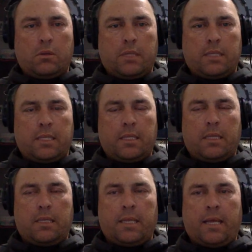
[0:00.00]
that
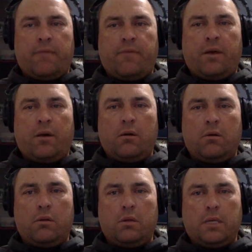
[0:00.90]
the
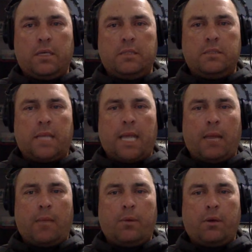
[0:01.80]
NFL is a
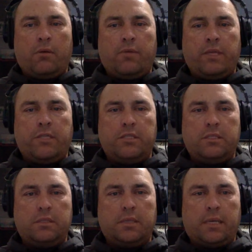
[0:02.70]
game of
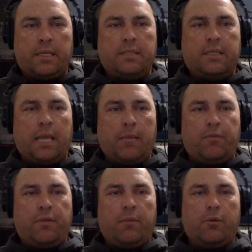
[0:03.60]
inches and it's a game
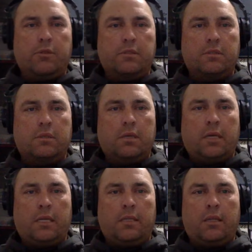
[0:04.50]
of numbers,
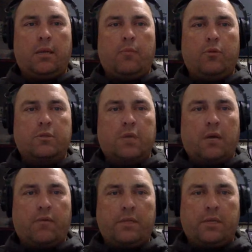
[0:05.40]
and the numbers
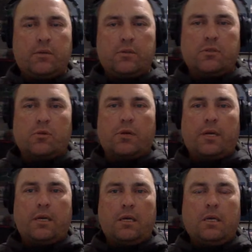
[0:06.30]
often tell the
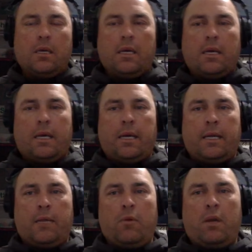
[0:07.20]
story.
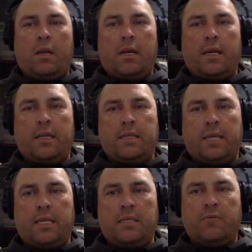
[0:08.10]
And I wanted to kind of
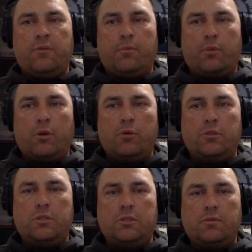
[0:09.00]
take a different
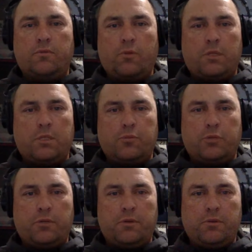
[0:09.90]
approach for these
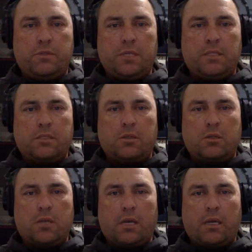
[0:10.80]
previews and
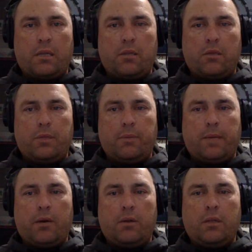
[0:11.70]
start talking a little bit
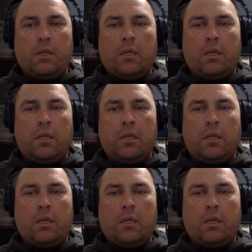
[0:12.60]
about